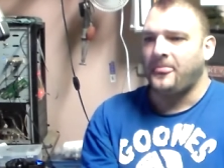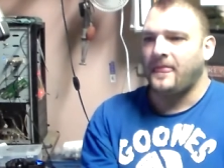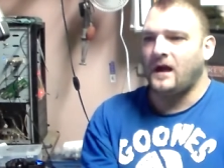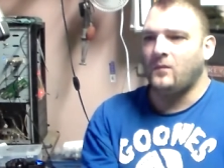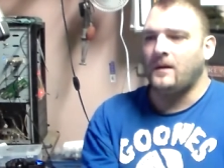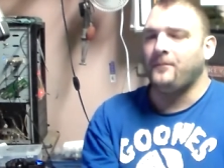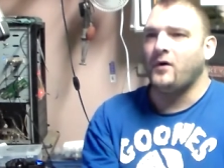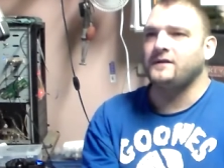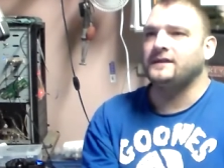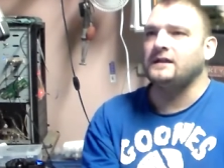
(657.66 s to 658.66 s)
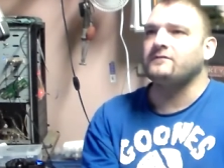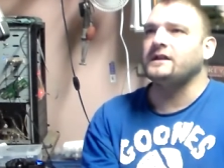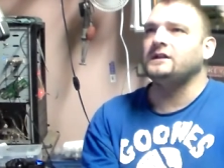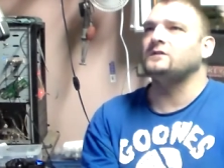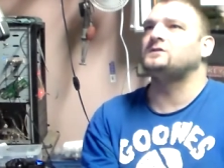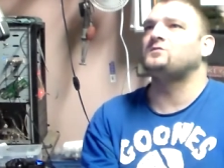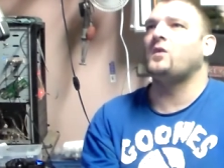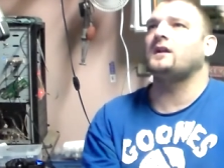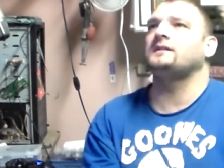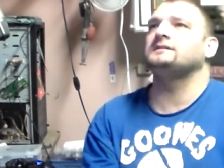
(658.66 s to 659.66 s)
at one point they reused
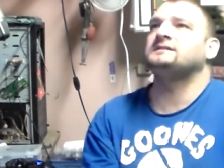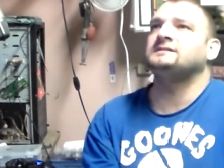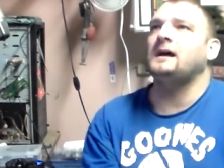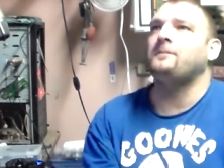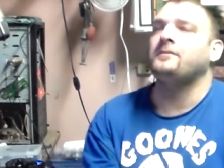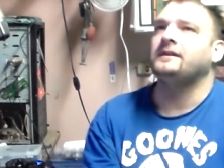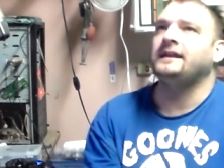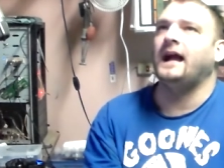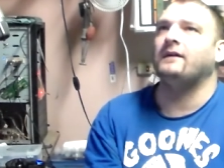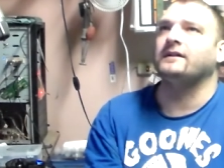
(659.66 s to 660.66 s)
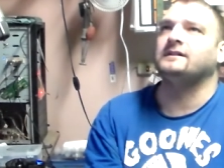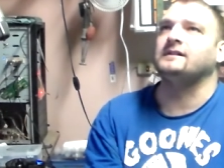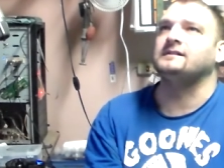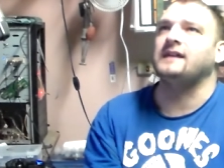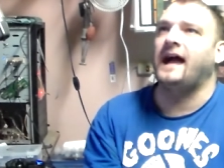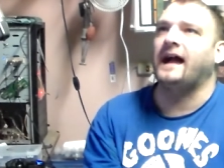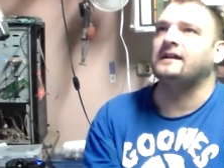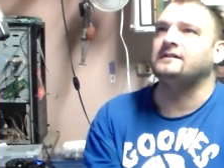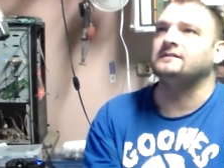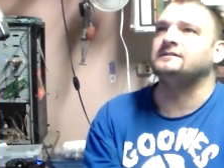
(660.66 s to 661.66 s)
one of the sub characters
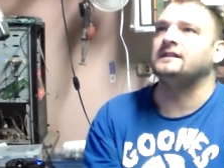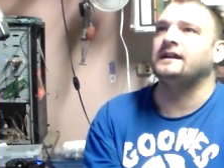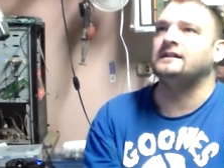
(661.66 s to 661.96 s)
actors in